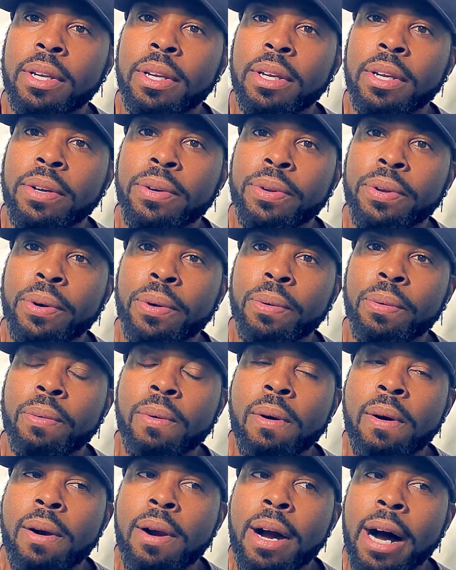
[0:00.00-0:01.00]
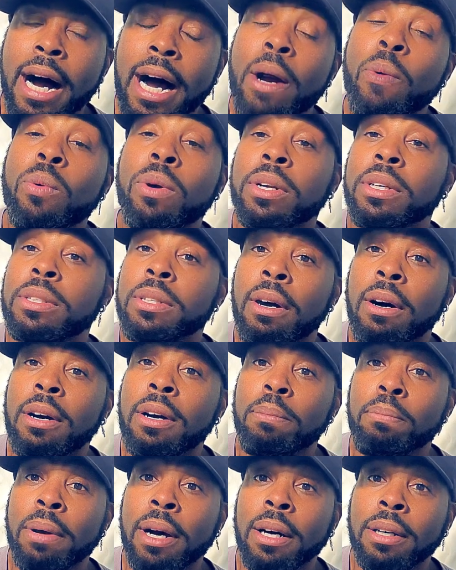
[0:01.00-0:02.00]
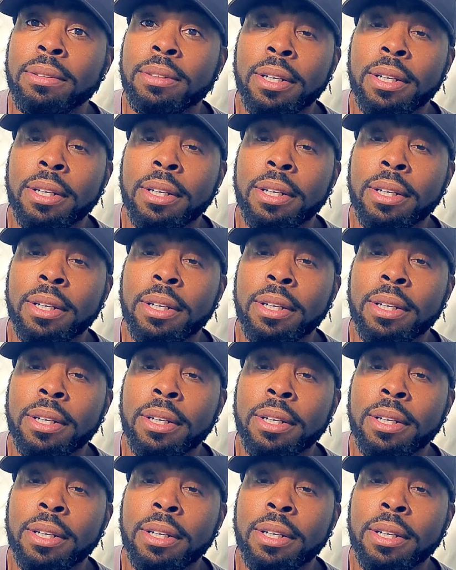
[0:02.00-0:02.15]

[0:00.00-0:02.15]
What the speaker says: I don't want to talk about